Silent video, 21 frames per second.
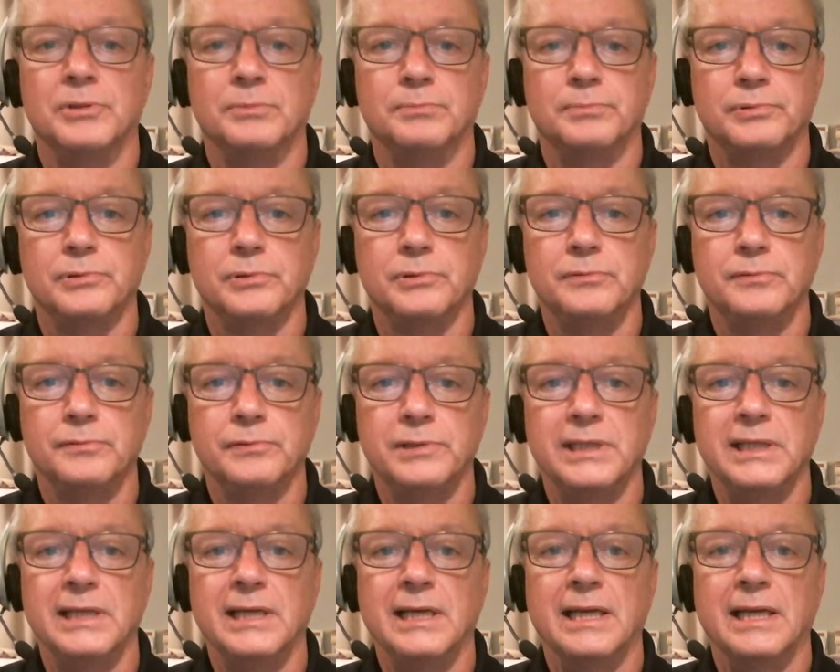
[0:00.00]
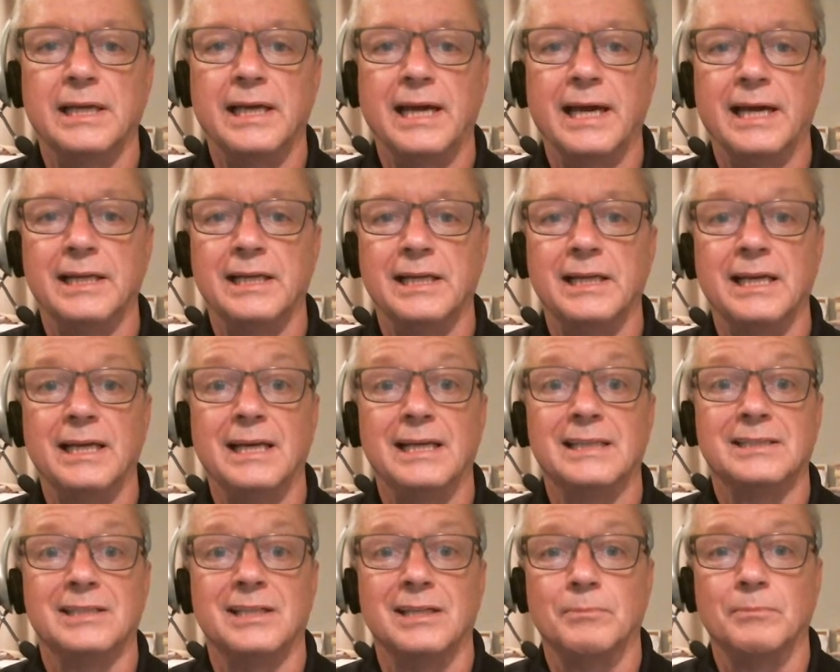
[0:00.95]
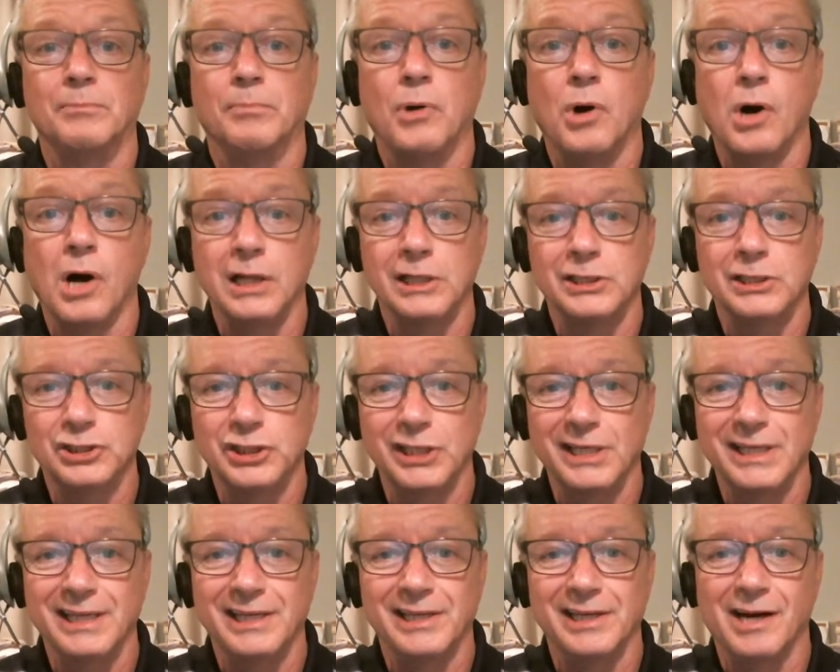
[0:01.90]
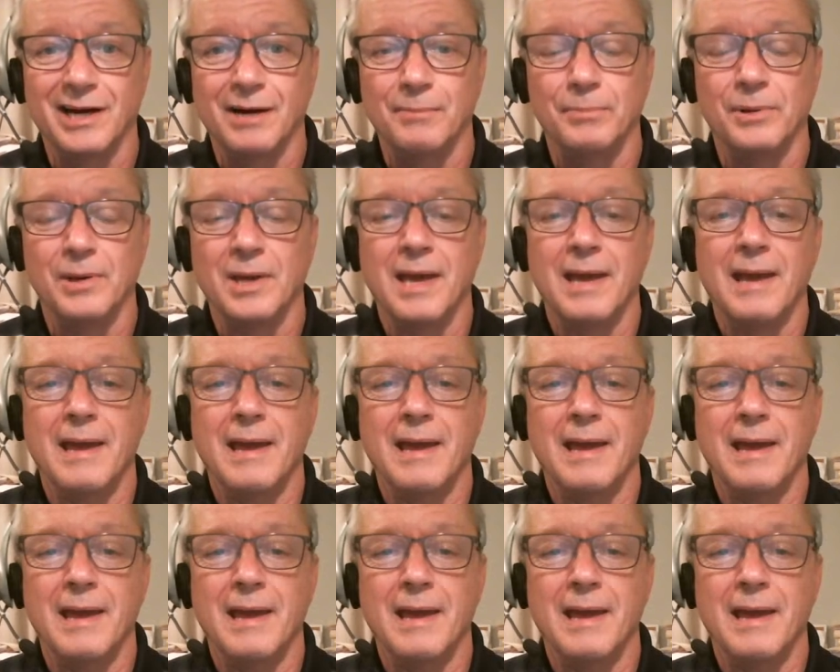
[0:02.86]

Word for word: The proofreading and editing, it's like polishing it up,